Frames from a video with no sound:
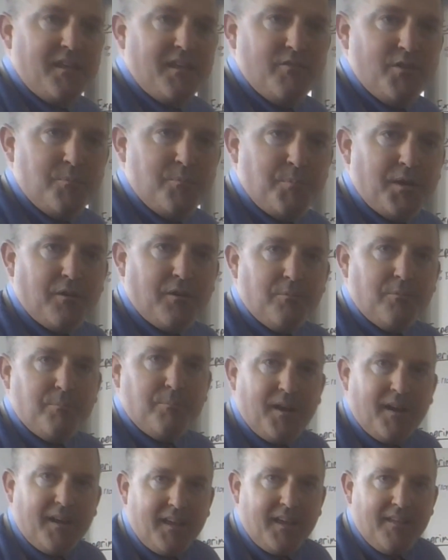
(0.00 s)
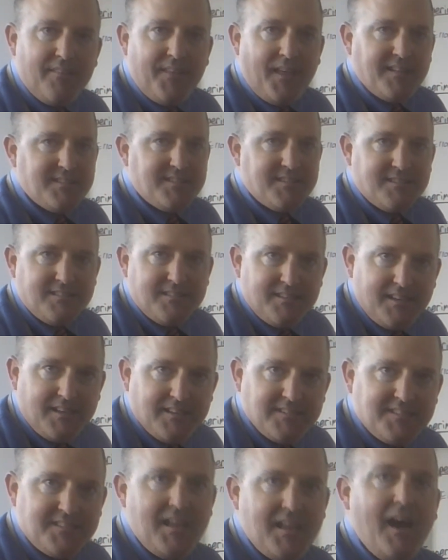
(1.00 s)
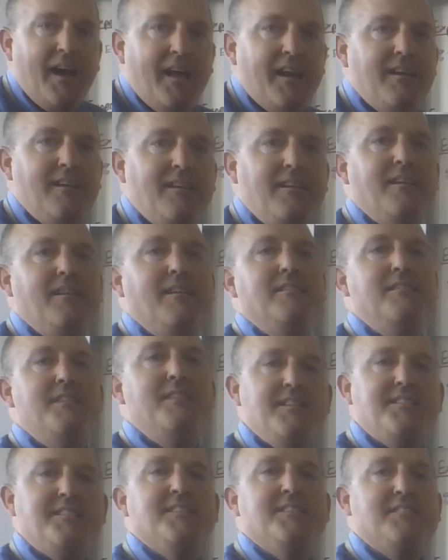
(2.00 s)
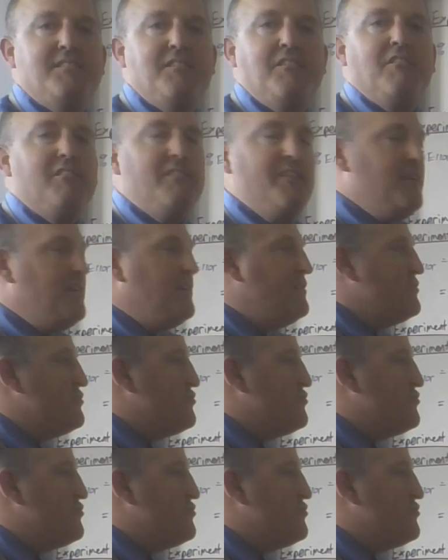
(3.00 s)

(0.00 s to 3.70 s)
even bigger. But again, it's not necessarily